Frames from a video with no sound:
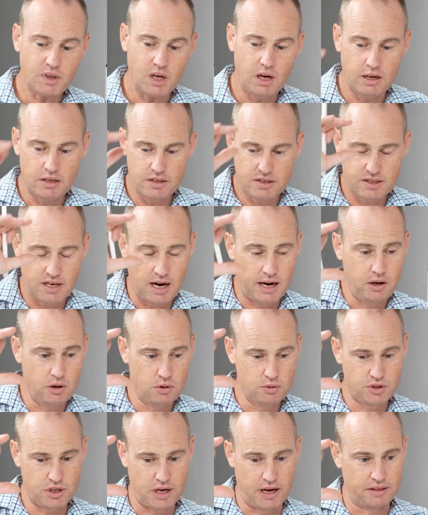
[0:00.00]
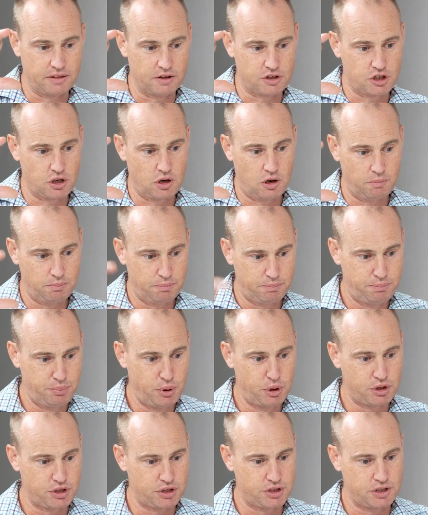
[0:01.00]
Sales at the top,
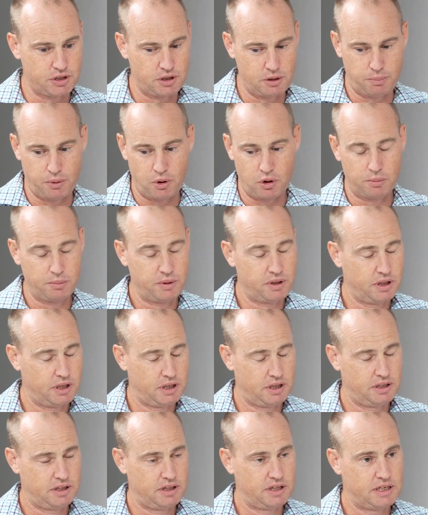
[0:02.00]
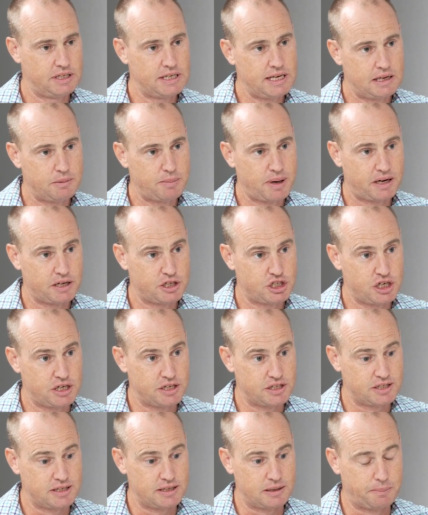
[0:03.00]
purchases at the bottom, and the net amount of
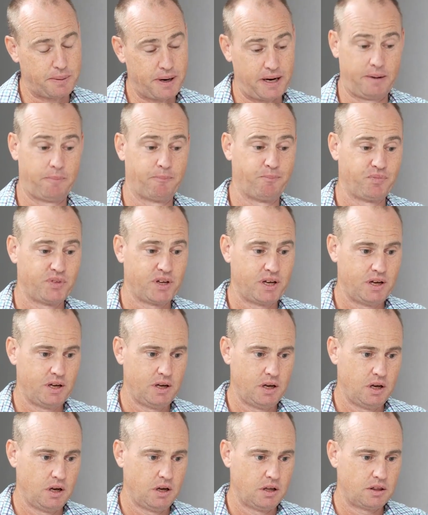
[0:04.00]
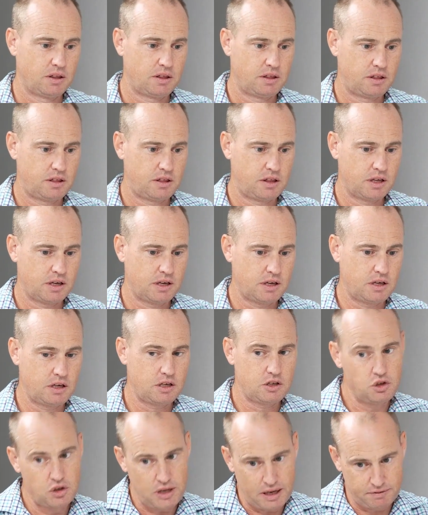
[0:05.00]
GST to pay.
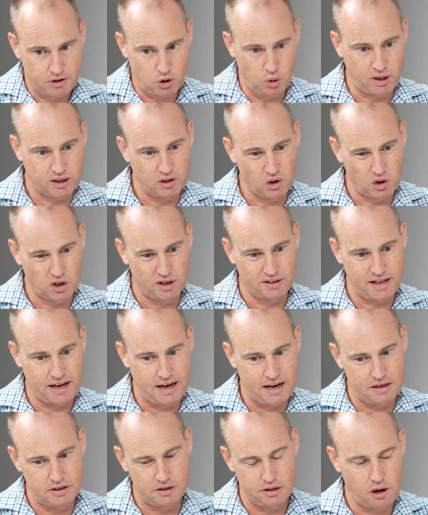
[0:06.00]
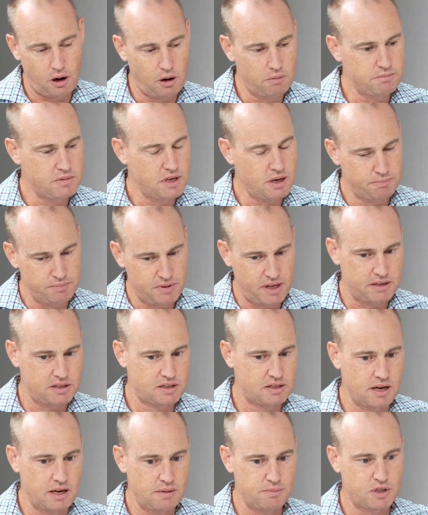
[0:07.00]
You have a quick look at that and you go, yep, that
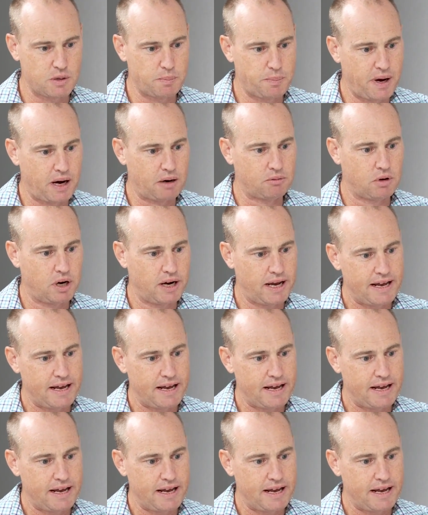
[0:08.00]
seems about right.